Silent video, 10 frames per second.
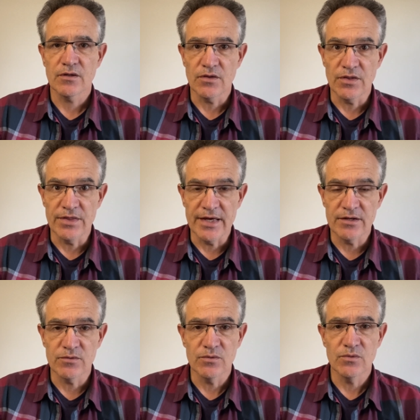That
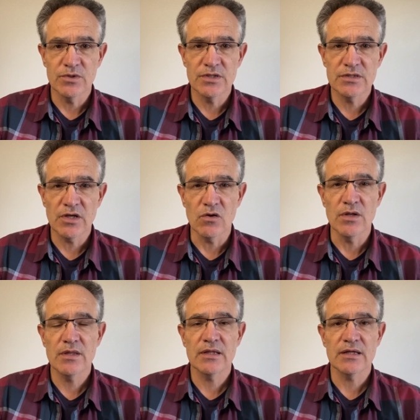which is the only
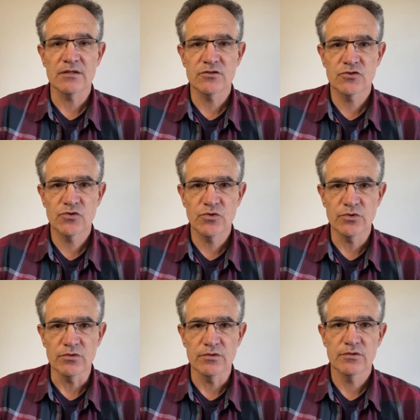thing that is true.